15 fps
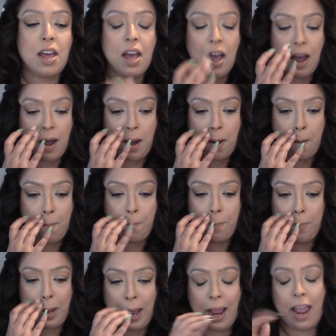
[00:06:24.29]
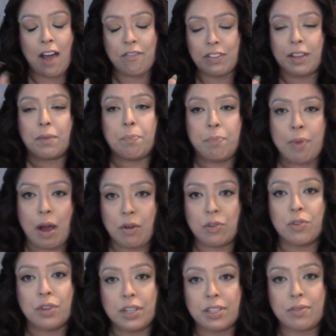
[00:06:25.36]
But I have like
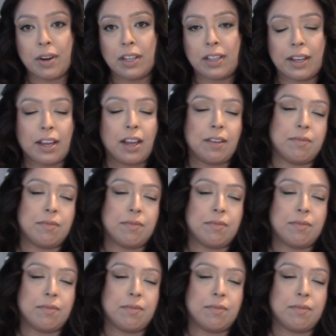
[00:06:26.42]
boundaries, right? Like I